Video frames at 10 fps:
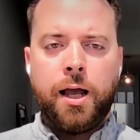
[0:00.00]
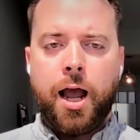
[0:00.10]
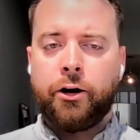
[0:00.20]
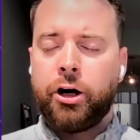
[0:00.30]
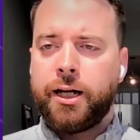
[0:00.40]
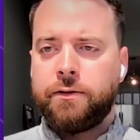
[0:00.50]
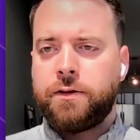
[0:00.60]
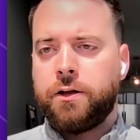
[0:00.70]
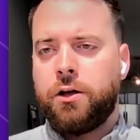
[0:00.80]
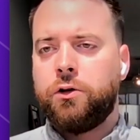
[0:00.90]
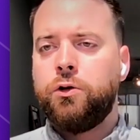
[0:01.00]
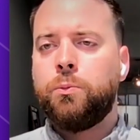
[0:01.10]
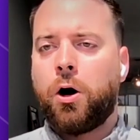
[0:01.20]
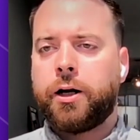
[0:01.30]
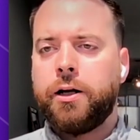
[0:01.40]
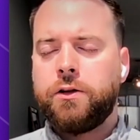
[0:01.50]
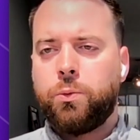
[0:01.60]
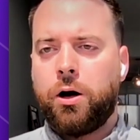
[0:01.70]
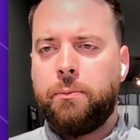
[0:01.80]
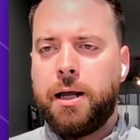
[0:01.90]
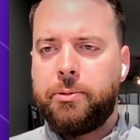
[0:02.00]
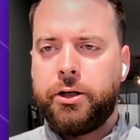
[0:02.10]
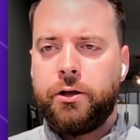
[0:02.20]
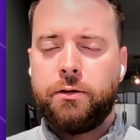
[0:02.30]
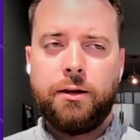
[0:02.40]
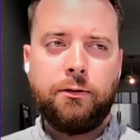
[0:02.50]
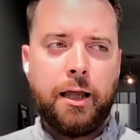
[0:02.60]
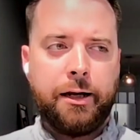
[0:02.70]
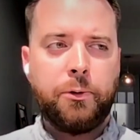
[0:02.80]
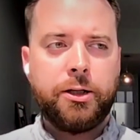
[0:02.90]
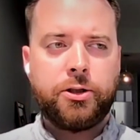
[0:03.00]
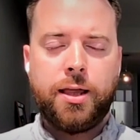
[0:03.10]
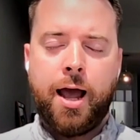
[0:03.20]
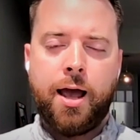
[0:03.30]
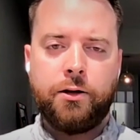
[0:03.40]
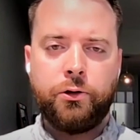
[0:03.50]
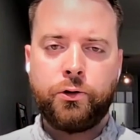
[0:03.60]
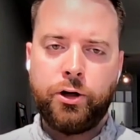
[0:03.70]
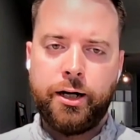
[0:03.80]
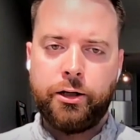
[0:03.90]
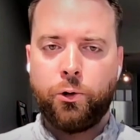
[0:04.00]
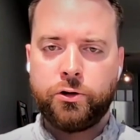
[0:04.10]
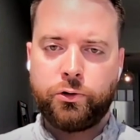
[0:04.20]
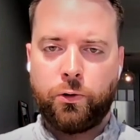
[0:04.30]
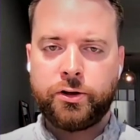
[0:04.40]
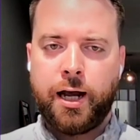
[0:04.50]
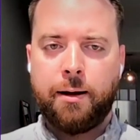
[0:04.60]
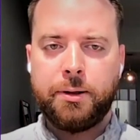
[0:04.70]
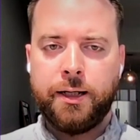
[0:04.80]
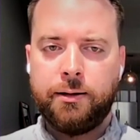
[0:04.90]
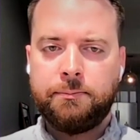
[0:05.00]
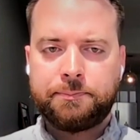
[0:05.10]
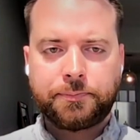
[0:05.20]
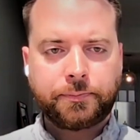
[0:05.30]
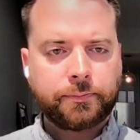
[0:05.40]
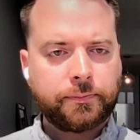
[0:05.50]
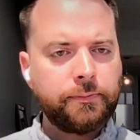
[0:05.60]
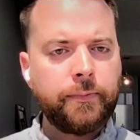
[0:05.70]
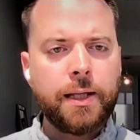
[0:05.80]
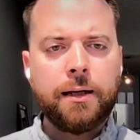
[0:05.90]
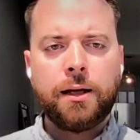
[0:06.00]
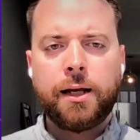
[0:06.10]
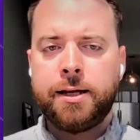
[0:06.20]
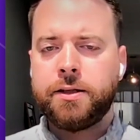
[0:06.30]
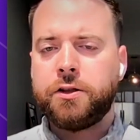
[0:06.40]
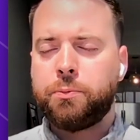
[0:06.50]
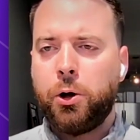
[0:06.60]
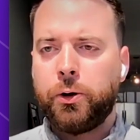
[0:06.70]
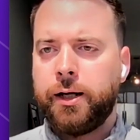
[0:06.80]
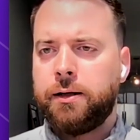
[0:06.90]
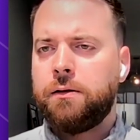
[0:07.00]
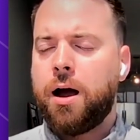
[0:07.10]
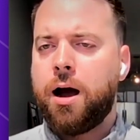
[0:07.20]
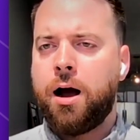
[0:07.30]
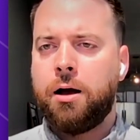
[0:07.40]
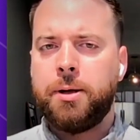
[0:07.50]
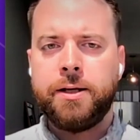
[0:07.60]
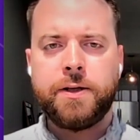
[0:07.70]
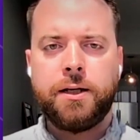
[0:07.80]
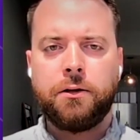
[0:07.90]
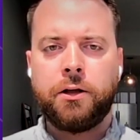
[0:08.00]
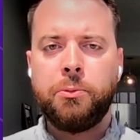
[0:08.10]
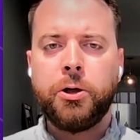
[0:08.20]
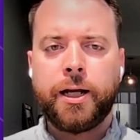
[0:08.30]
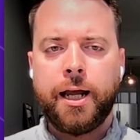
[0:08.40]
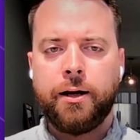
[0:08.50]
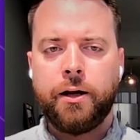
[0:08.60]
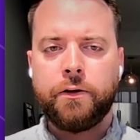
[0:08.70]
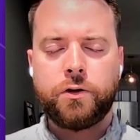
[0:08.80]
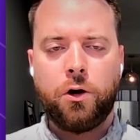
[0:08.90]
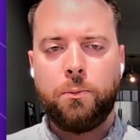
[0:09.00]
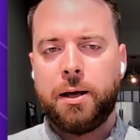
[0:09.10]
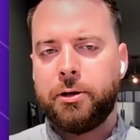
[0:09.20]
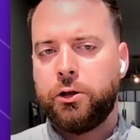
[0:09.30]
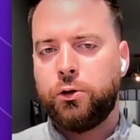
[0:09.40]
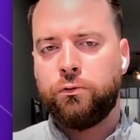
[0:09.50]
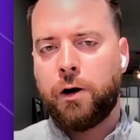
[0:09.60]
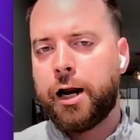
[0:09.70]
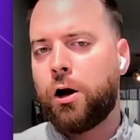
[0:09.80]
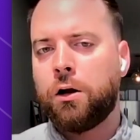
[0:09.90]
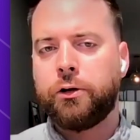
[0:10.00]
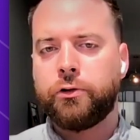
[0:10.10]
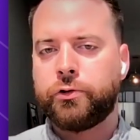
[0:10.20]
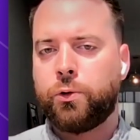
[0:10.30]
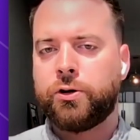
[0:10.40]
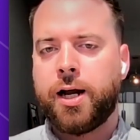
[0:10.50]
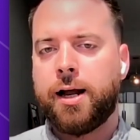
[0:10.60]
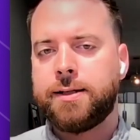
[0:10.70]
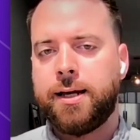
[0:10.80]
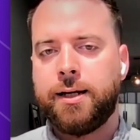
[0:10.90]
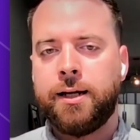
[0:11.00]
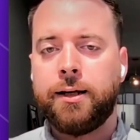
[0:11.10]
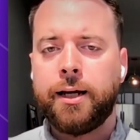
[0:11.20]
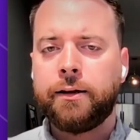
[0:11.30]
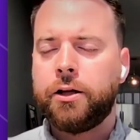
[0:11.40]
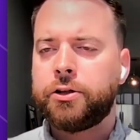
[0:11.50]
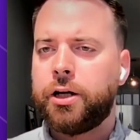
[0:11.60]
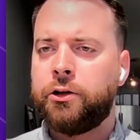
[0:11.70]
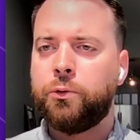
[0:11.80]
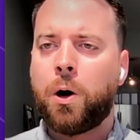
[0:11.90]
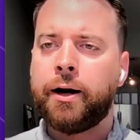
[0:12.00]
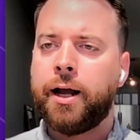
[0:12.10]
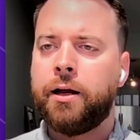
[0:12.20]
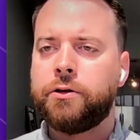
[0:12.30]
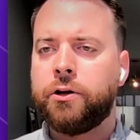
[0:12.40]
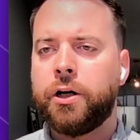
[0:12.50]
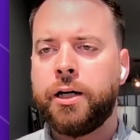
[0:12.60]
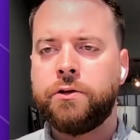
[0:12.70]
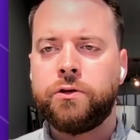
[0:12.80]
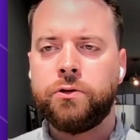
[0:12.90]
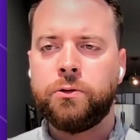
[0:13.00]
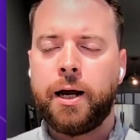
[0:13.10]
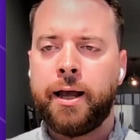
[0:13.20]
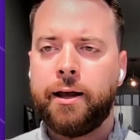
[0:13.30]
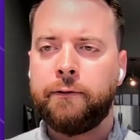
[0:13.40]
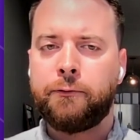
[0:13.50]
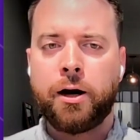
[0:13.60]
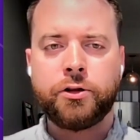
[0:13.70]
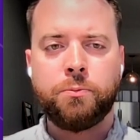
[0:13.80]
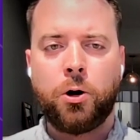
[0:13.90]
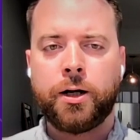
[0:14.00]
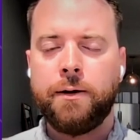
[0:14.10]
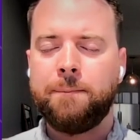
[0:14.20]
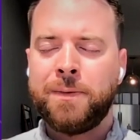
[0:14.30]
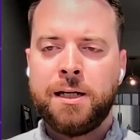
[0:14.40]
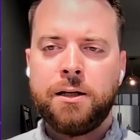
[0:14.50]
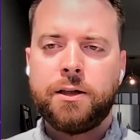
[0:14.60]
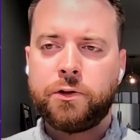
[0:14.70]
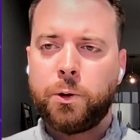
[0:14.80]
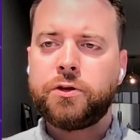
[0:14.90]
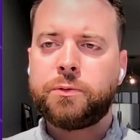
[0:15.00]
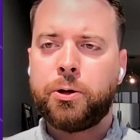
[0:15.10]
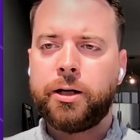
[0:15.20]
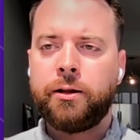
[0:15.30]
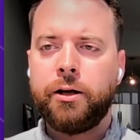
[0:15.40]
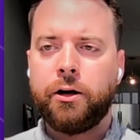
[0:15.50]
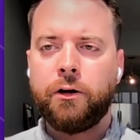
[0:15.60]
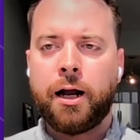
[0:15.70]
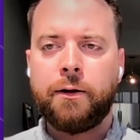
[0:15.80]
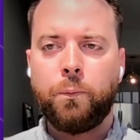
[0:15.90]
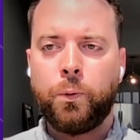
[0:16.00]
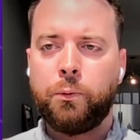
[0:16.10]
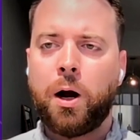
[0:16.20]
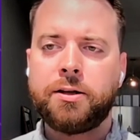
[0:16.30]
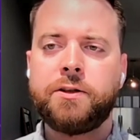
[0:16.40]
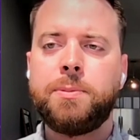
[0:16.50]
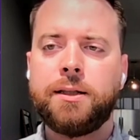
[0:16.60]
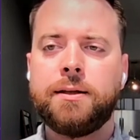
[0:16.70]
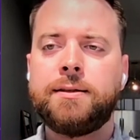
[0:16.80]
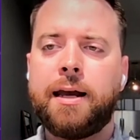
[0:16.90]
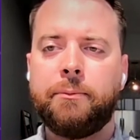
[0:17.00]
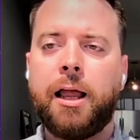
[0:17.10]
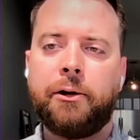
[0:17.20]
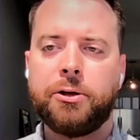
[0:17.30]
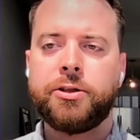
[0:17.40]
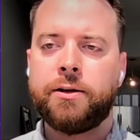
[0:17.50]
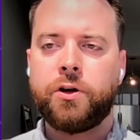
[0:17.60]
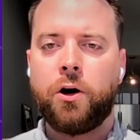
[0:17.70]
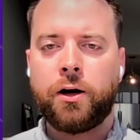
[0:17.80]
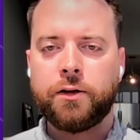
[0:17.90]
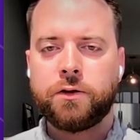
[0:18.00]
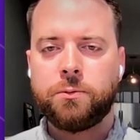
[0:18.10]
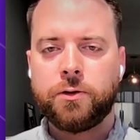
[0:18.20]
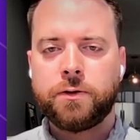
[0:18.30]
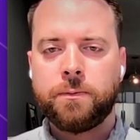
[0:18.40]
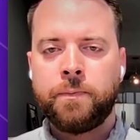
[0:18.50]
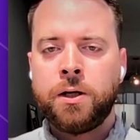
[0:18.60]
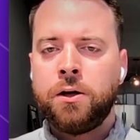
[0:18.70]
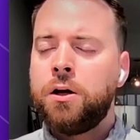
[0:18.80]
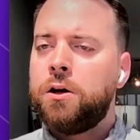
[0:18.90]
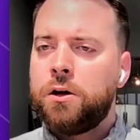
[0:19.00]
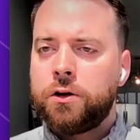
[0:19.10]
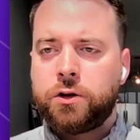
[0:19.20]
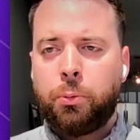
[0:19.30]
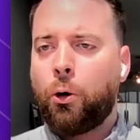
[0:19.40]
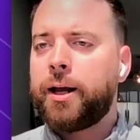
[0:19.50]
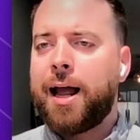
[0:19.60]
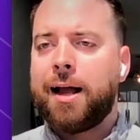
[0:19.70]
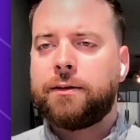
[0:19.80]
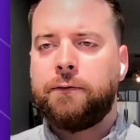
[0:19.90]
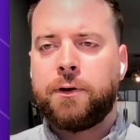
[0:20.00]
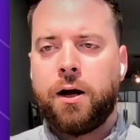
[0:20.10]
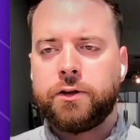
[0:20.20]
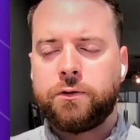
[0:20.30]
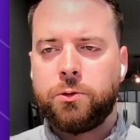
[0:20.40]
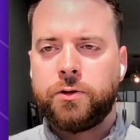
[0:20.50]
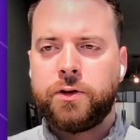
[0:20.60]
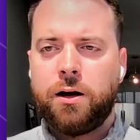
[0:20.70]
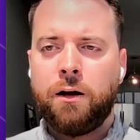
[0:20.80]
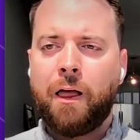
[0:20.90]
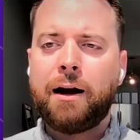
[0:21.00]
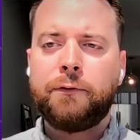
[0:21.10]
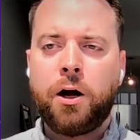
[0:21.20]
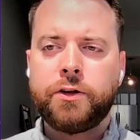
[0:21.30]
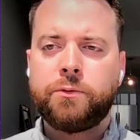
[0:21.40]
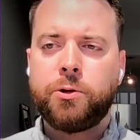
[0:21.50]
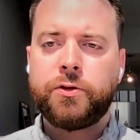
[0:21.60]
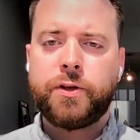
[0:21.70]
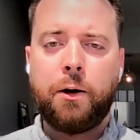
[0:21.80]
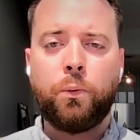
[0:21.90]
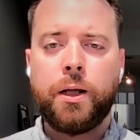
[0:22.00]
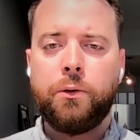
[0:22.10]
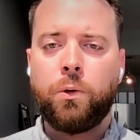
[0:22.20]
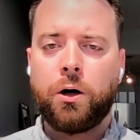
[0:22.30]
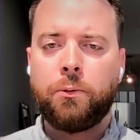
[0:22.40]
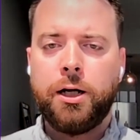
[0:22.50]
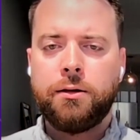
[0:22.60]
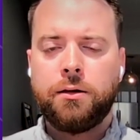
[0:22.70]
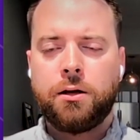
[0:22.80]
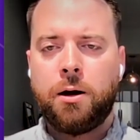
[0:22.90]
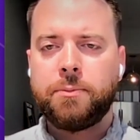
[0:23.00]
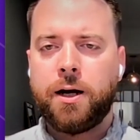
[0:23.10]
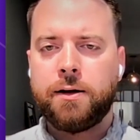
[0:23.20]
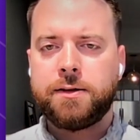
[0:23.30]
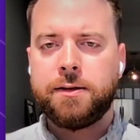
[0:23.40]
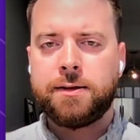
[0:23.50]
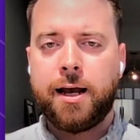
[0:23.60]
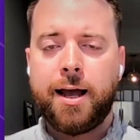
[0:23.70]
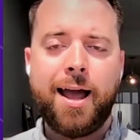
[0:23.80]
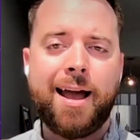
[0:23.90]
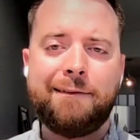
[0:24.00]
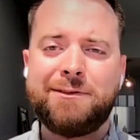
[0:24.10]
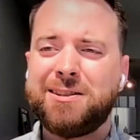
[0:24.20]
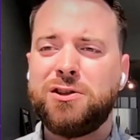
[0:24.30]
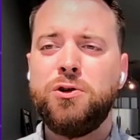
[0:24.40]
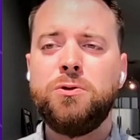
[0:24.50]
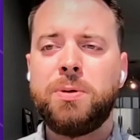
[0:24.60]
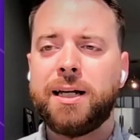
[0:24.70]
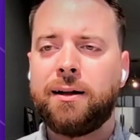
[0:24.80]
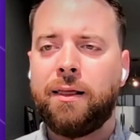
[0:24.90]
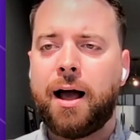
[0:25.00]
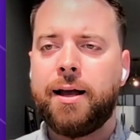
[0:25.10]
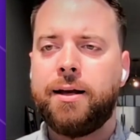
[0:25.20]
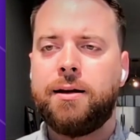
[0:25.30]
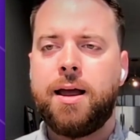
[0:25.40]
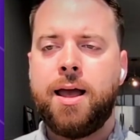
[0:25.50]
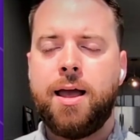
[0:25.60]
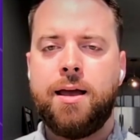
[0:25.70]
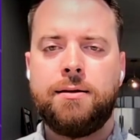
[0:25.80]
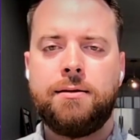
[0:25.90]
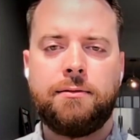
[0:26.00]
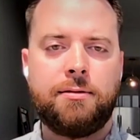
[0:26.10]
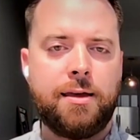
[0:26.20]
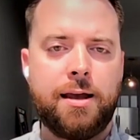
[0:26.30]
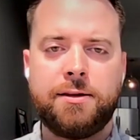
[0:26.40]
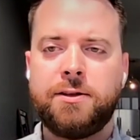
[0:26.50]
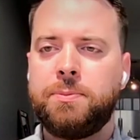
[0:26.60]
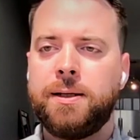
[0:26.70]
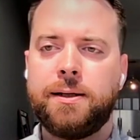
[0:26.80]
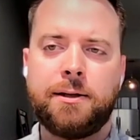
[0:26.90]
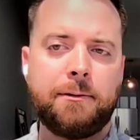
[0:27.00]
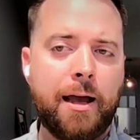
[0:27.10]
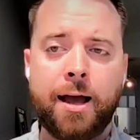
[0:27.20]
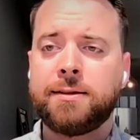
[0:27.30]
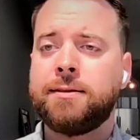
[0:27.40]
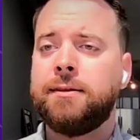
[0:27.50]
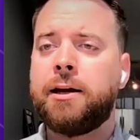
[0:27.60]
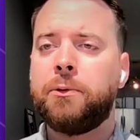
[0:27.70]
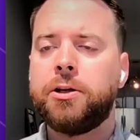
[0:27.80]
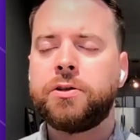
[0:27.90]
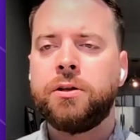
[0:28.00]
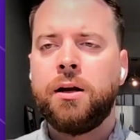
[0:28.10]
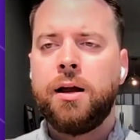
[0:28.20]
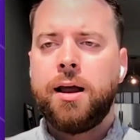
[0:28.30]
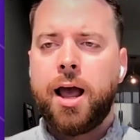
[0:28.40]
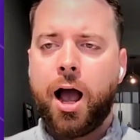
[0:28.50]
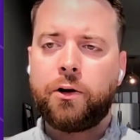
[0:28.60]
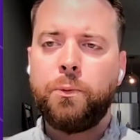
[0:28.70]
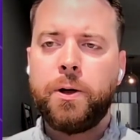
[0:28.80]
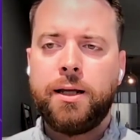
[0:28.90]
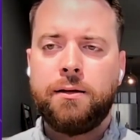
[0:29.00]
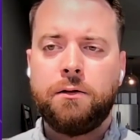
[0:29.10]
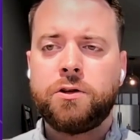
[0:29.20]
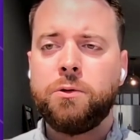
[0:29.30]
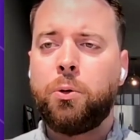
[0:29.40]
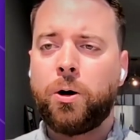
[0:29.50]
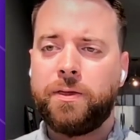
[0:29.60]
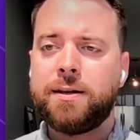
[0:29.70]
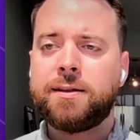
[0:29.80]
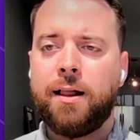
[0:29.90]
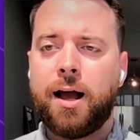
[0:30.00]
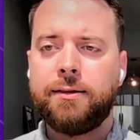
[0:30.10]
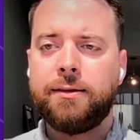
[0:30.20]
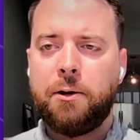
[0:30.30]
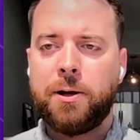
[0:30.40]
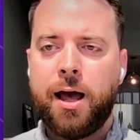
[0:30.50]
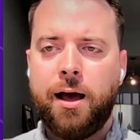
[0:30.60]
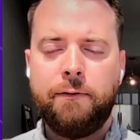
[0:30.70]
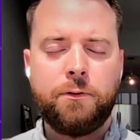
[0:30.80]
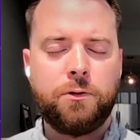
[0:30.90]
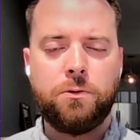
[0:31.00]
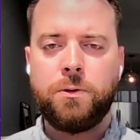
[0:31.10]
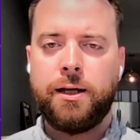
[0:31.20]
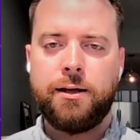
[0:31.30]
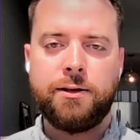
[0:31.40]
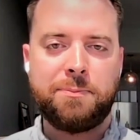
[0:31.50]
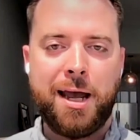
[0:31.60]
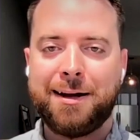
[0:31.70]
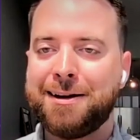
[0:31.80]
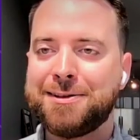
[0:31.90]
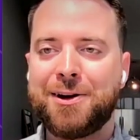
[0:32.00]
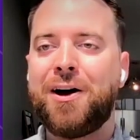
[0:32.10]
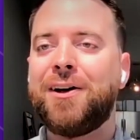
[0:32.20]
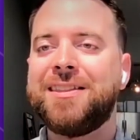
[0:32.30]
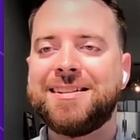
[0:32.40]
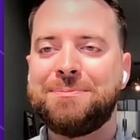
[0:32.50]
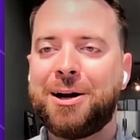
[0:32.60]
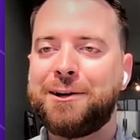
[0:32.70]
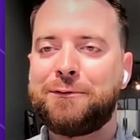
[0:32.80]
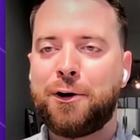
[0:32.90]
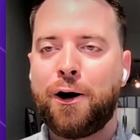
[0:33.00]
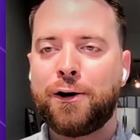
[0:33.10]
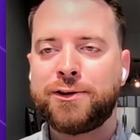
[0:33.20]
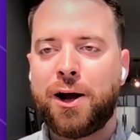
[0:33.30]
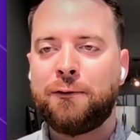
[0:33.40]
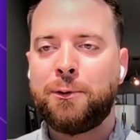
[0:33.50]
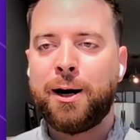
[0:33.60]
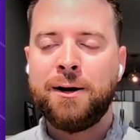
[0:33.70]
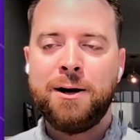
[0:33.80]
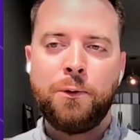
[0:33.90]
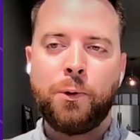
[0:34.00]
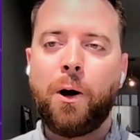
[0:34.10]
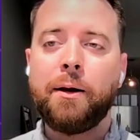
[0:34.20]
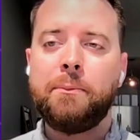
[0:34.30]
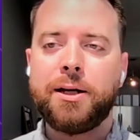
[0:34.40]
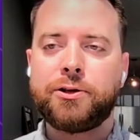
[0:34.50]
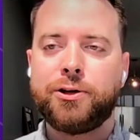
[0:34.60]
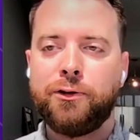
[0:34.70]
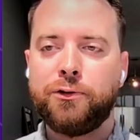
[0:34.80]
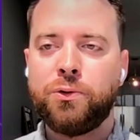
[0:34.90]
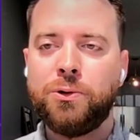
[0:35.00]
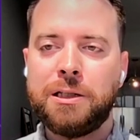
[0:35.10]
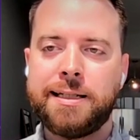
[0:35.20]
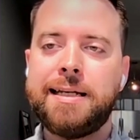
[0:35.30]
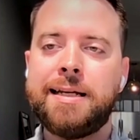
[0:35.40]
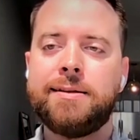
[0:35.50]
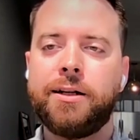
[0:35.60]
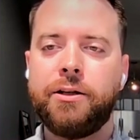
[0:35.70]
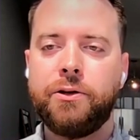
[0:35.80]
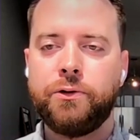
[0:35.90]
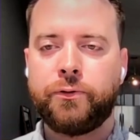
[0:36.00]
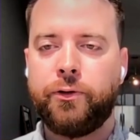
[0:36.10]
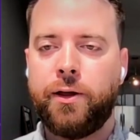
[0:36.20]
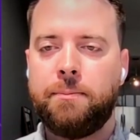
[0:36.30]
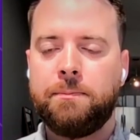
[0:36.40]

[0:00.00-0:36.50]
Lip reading: Entering into new markets where maybe the language that you create your source copy in isn't spoken, isn't communicated in. So maybe you write all your source content in English and you want to enter into a French market. This one's pretty clear, right? We want to speak the same language as our customers. Supporting active customers. A lot of customers that we work with come to us and say, hey, I have this new big client and they speak X language. How can we support this client that we have who is paying us all this money for our software? We want to make sure the tool is easy to use for them.